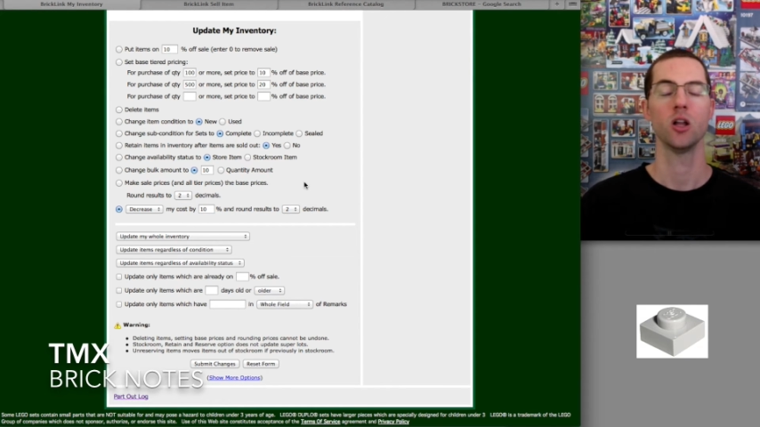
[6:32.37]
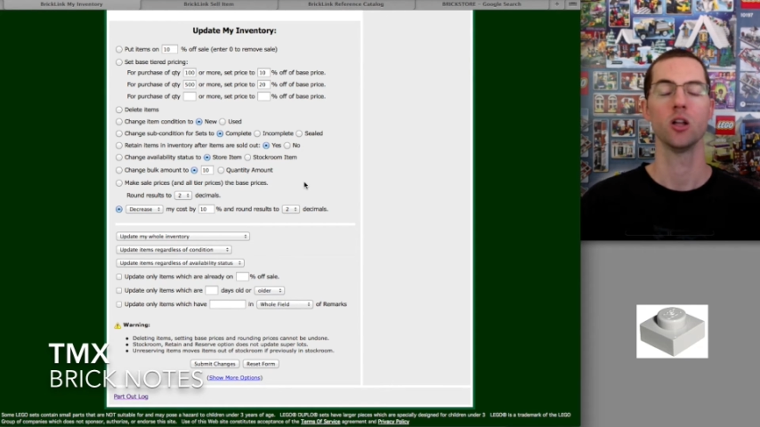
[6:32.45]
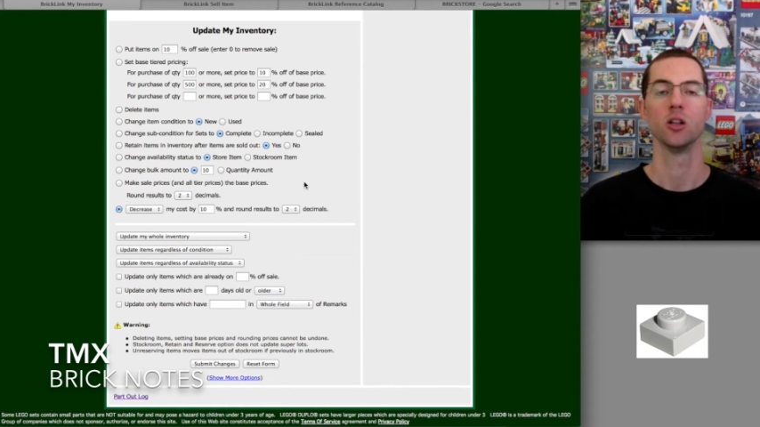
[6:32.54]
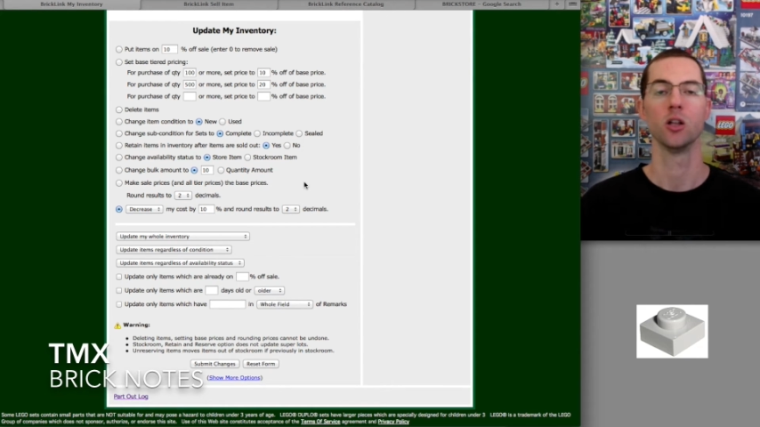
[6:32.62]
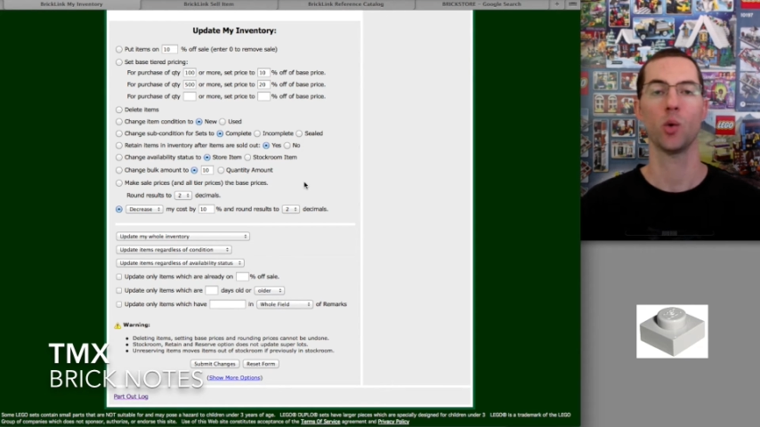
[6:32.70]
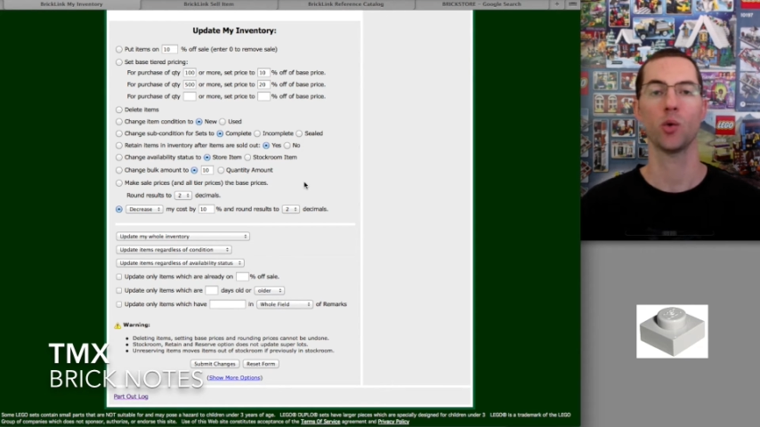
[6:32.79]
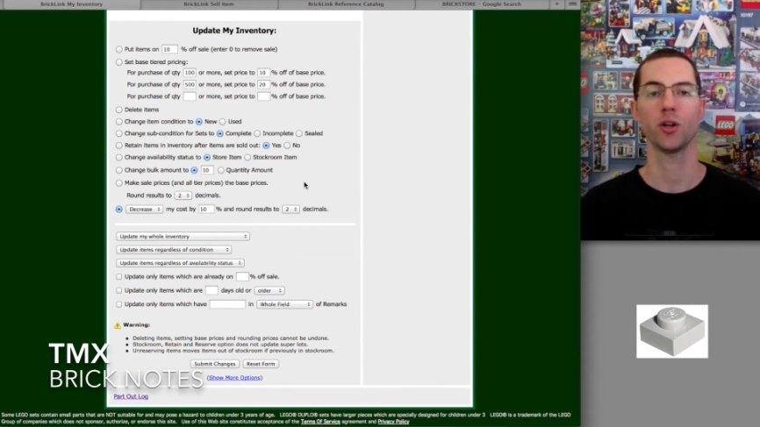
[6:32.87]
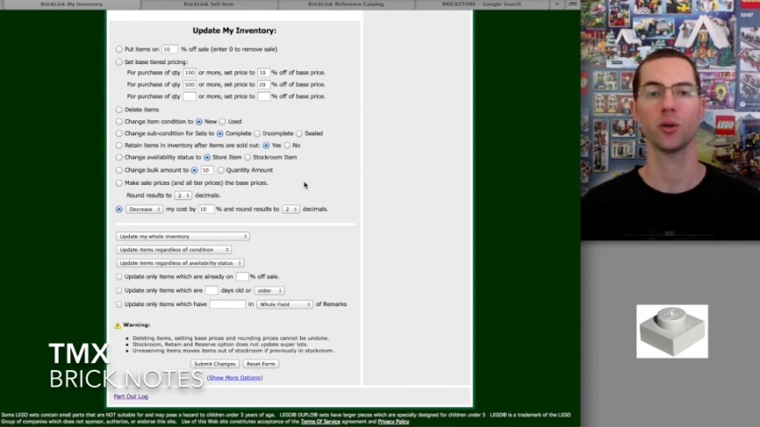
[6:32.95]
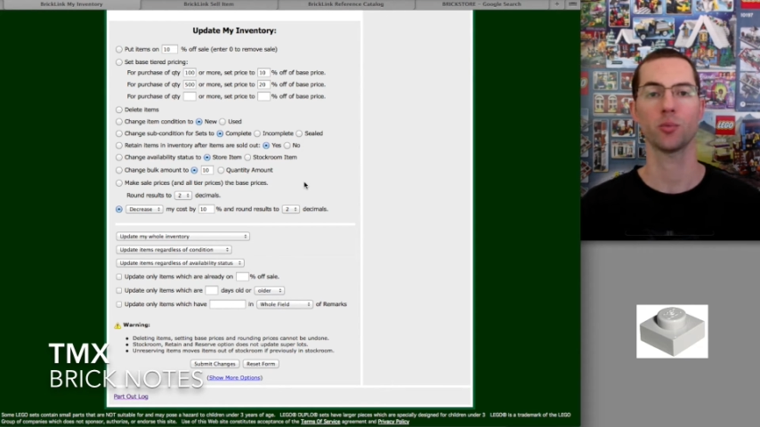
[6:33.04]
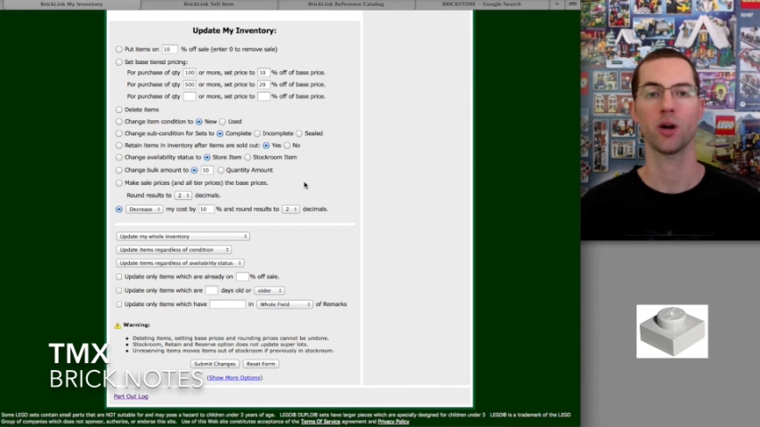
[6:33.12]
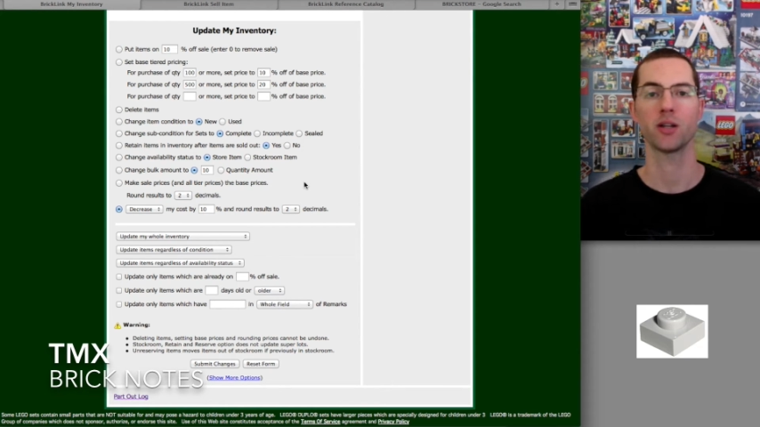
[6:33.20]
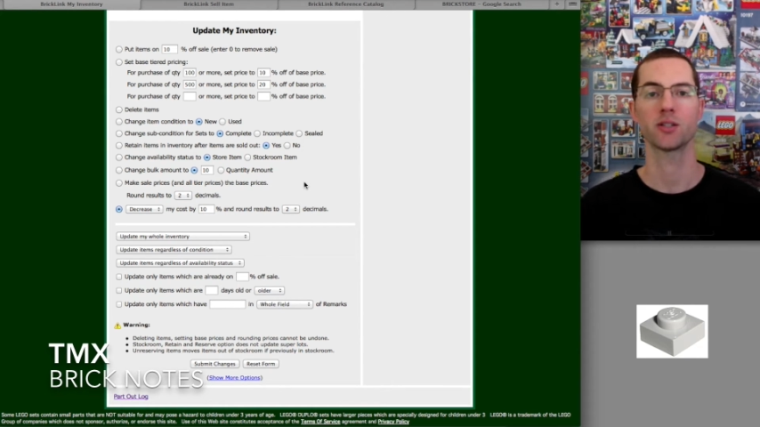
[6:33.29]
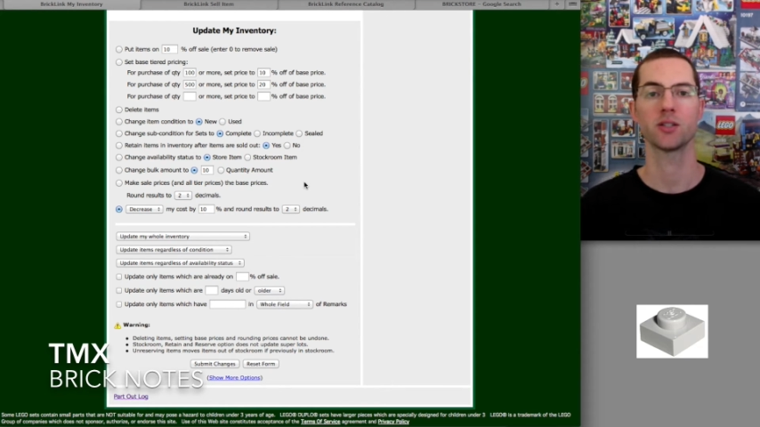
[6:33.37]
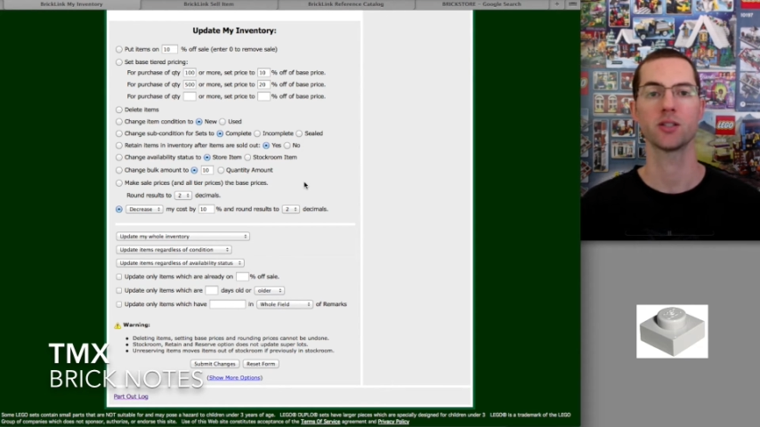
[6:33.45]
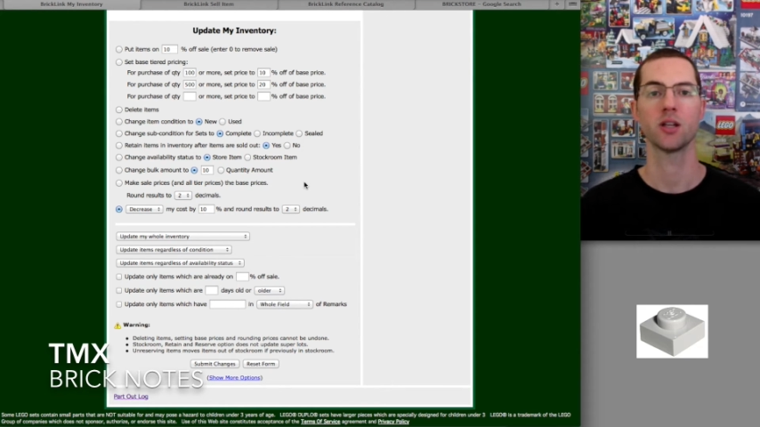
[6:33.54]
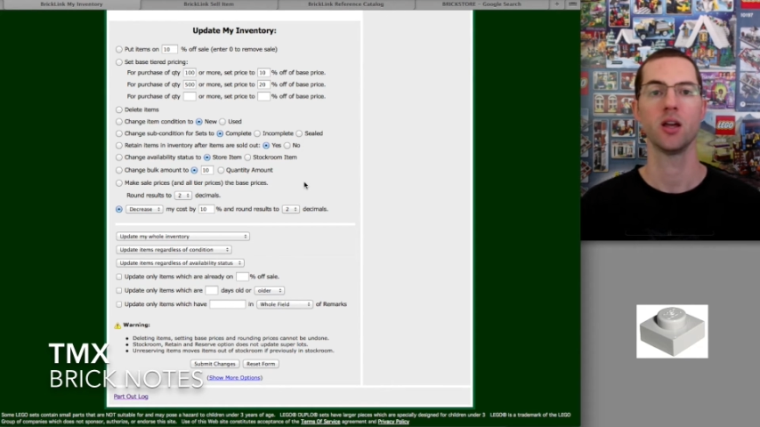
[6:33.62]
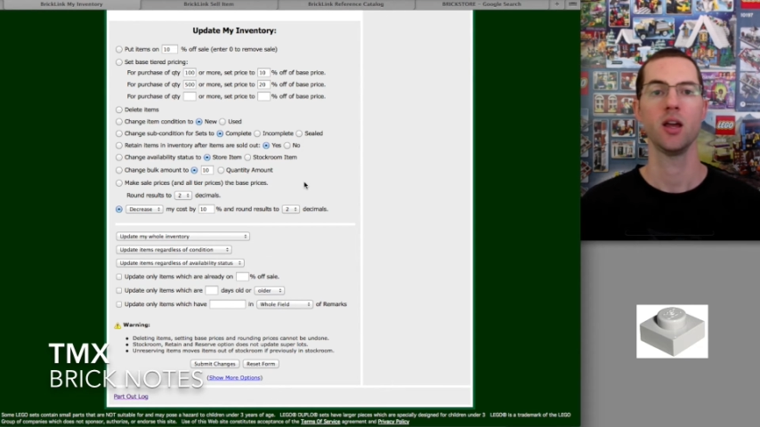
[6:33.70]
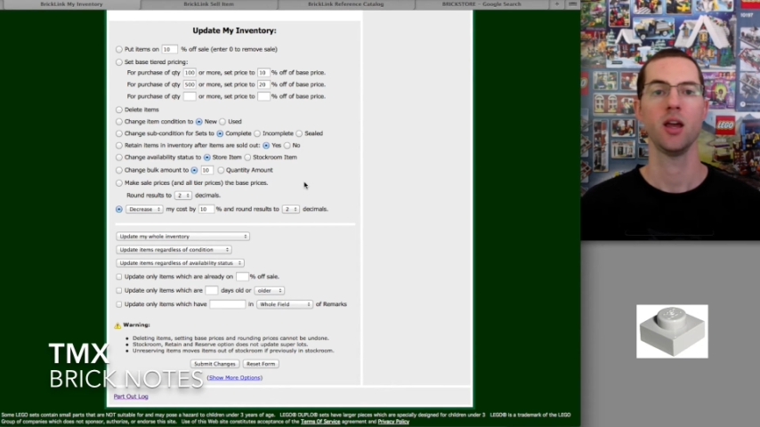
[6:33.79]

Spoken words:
lower your prices